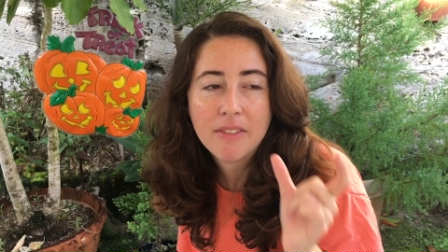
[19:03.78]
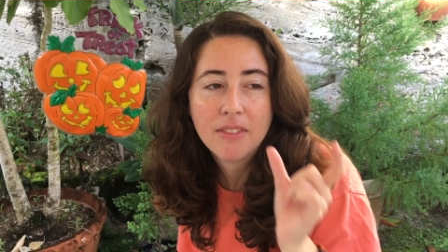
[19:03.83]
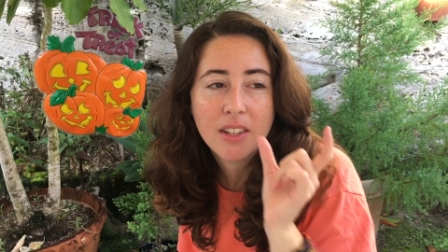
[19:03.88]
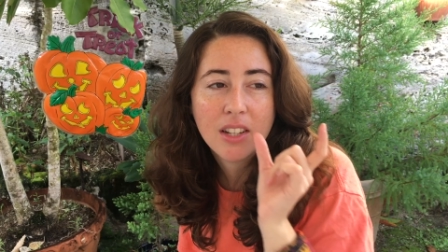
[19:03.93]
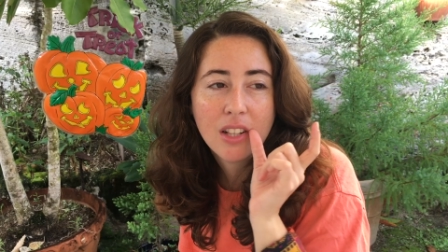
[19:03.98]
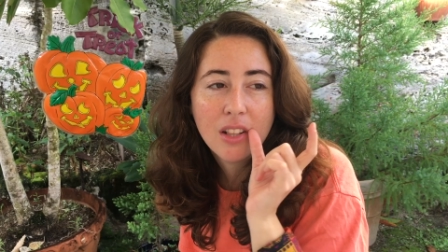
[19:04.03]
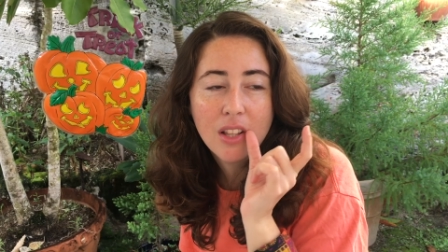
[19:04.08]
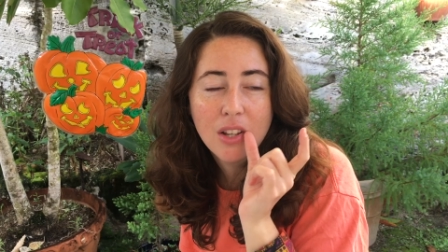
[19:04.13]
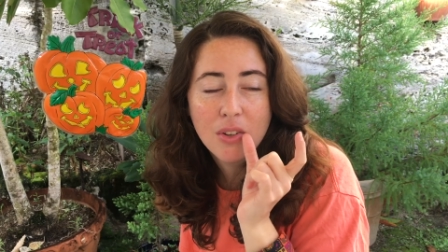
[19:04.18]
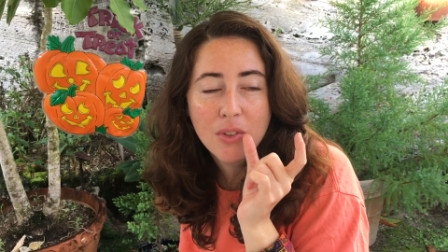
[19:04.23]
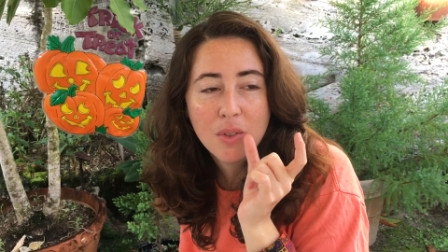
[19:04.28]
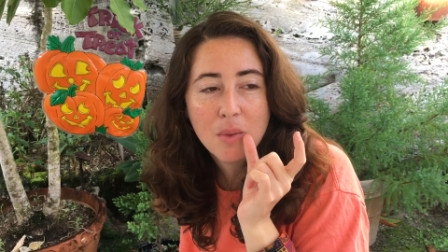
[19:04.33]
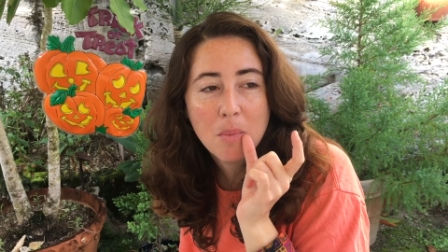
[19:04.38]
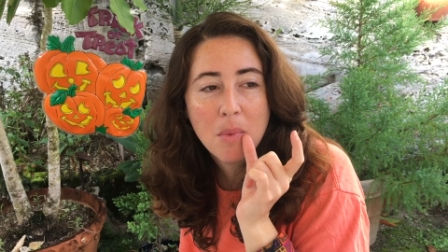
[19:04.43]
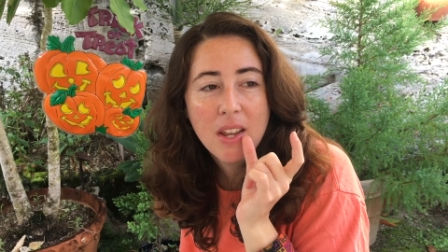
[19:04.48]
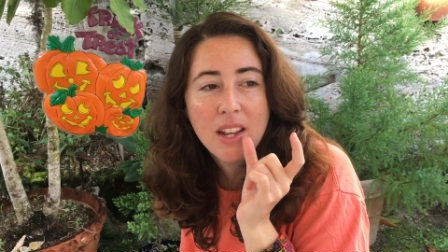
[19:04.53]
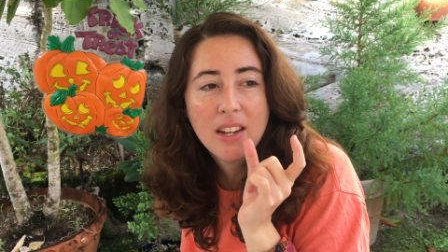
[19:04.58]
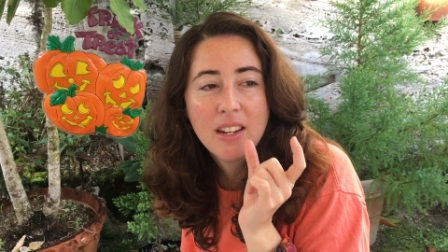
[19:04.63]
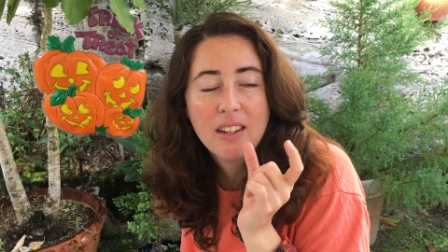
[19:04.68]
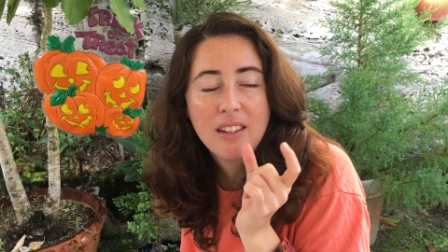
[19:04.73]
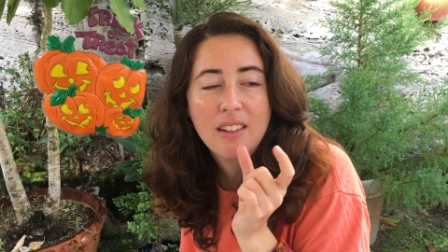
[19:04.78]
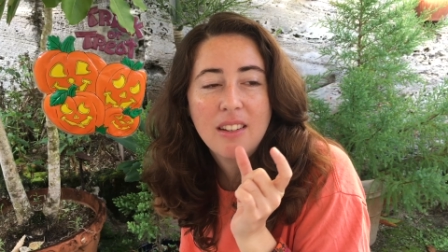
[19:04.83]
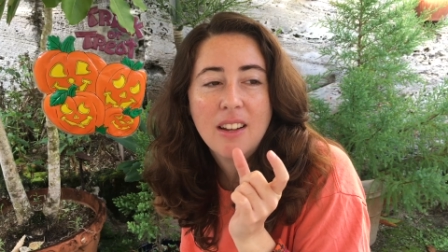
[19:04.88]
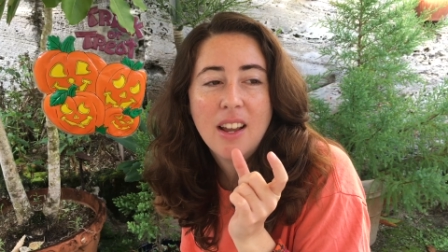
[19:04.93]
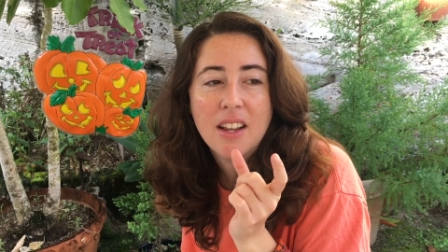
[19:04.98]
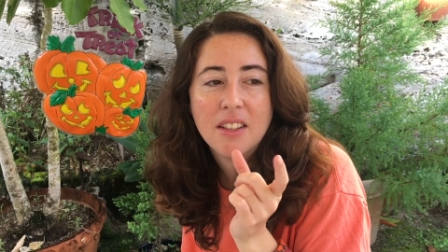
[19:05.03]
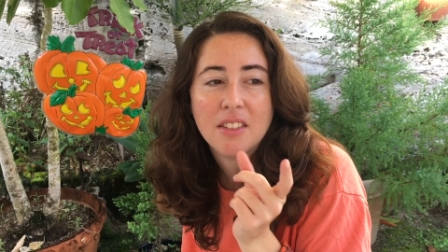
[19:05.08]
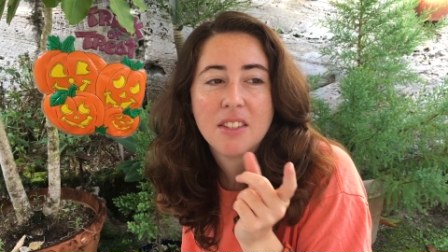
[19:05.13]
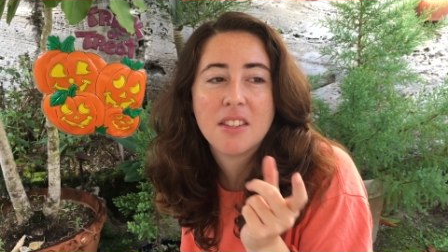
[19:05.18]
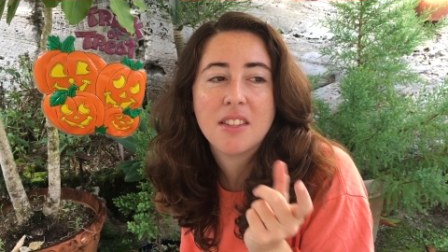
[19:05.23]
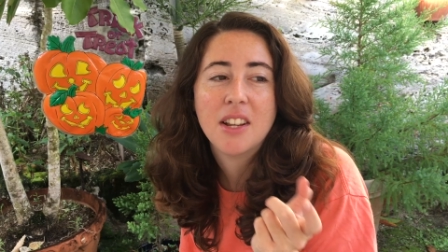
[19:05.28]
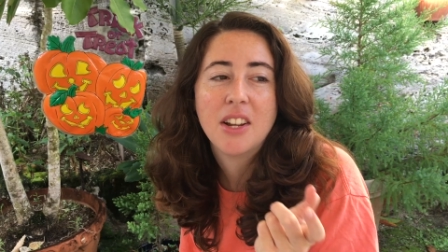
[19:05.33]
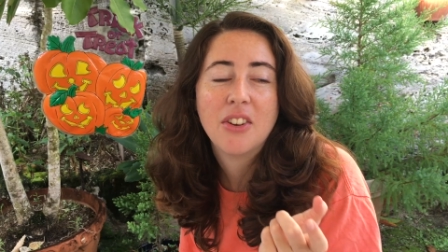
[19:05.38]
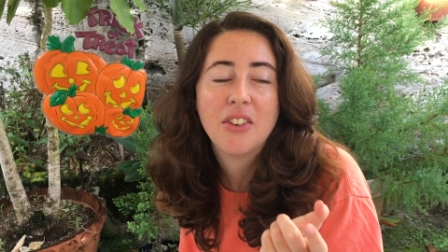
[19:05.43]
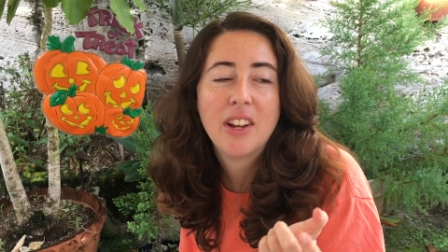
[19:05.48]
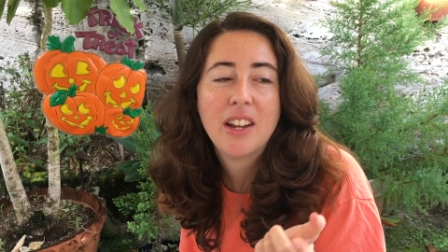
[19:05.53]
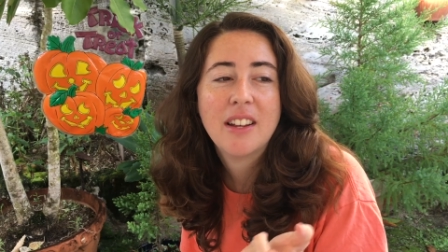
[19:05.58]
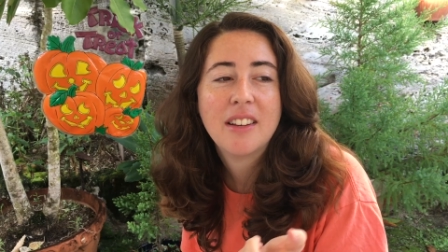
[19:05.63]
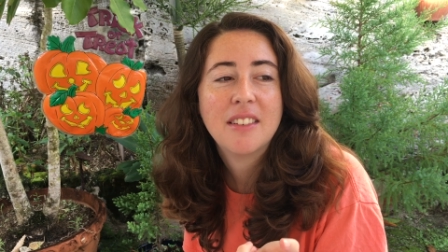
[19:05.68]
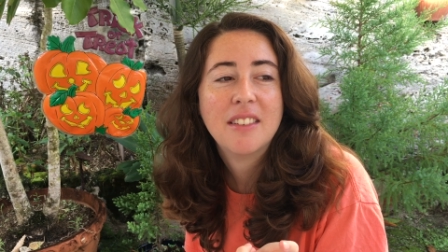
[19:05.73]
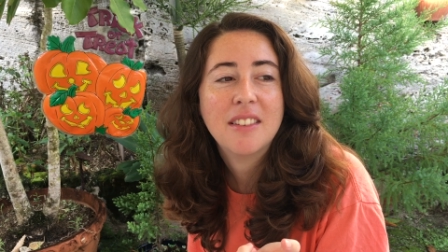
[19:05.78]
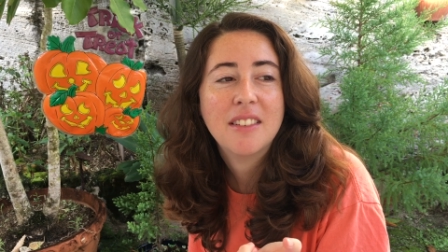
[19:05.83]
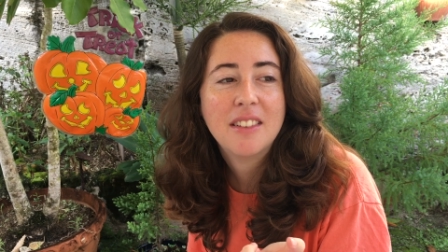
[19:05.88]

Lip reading: clothespin as a cigarette,